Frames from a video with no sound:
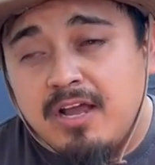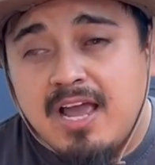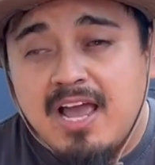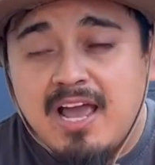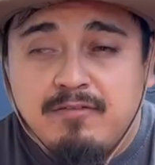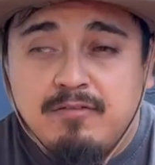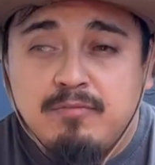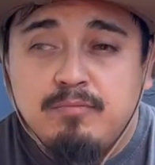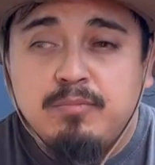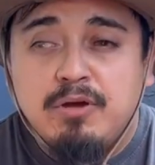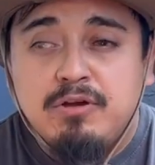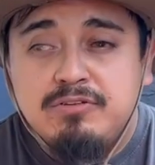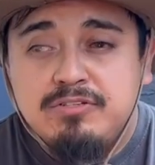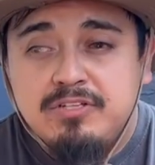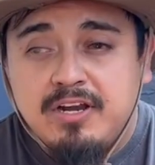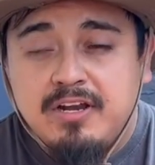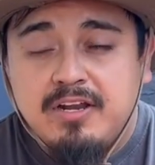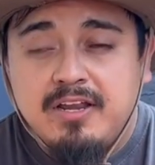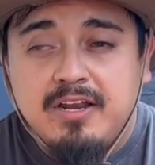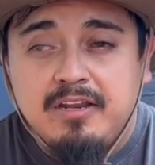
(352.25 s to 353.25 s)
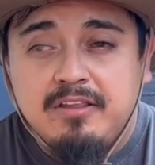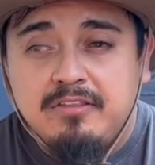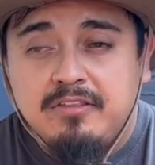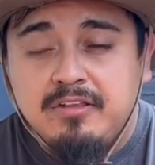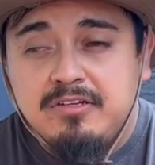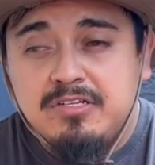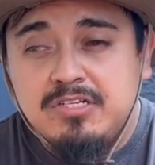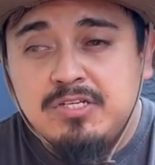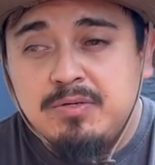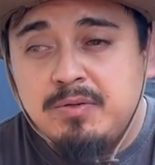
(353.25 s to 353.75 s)
I haven't posted
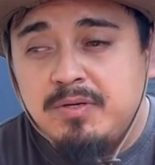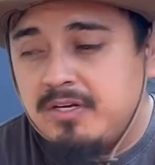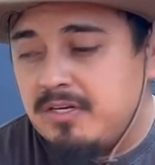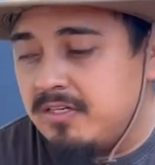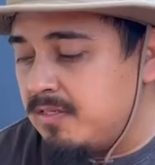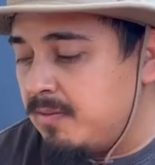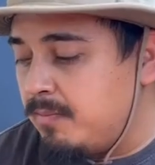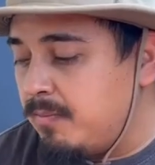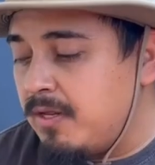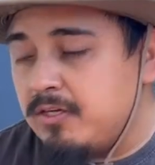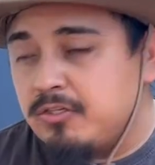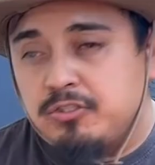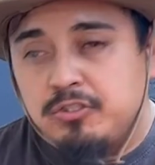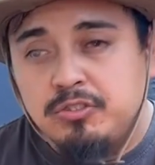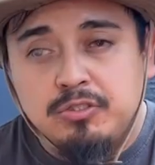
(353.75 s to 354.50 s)
anything to it because I'm not